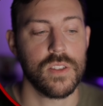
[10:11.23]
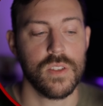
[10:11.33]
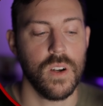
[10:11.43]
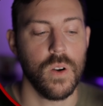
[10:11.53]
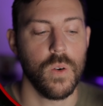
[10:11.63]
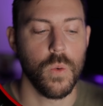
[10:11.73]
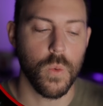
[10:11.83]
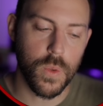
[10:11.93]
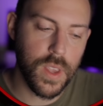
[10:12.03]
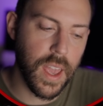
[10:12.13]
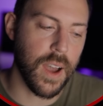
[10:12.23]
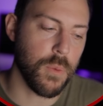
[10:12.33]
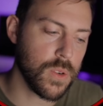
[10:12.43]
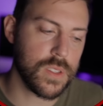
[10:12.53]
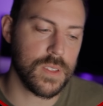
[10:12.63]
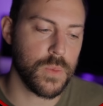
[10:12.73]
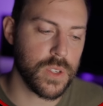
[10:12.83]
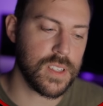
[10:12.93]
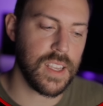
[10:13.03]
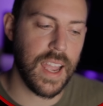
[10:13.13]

So yeah, we'll see we'll see